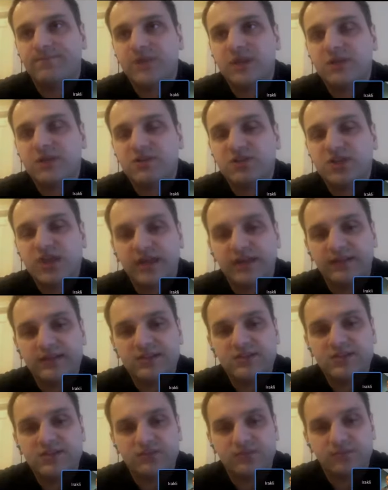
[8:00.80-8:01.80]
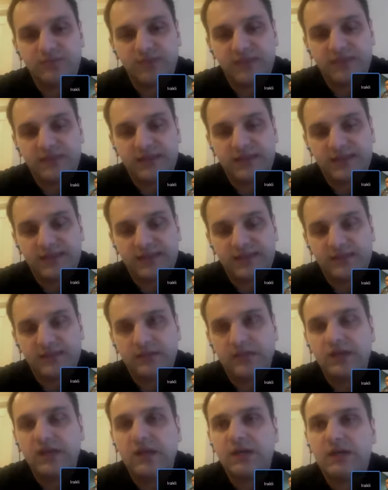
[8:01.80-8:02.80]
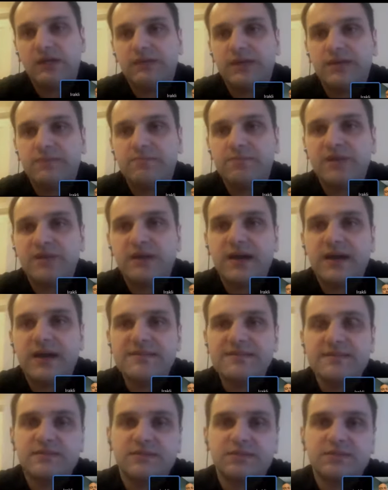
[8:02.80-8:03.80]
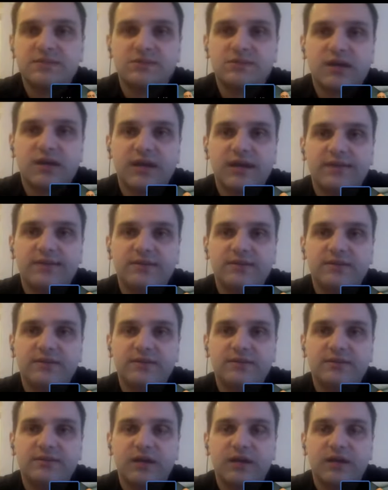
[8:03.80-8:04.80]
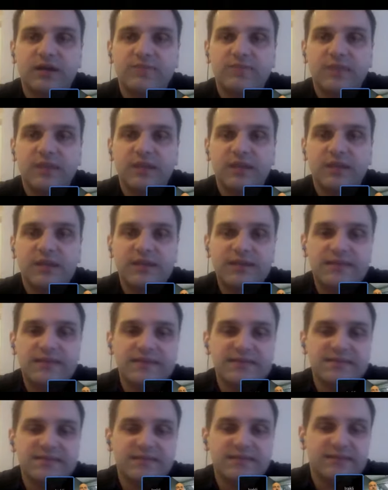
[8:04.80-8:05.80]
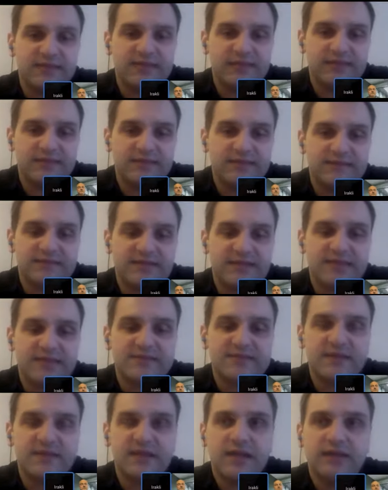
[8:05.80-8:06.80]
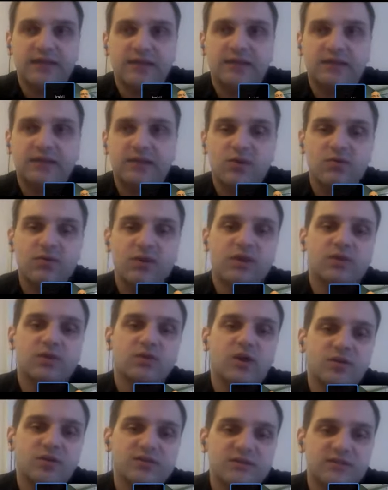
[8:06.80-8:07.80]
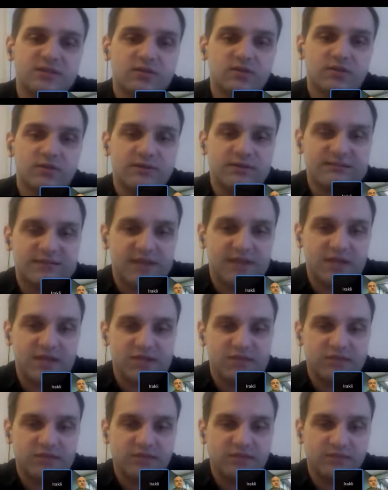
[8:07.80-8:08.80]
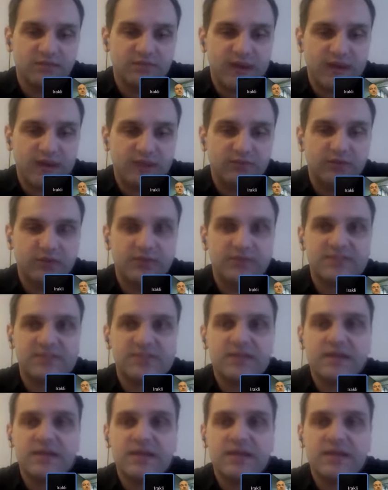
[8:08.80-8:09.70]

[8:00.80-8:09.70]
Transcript: challenges of big data, the APIs that are trying to index the data sets that go across the organizational boundaries,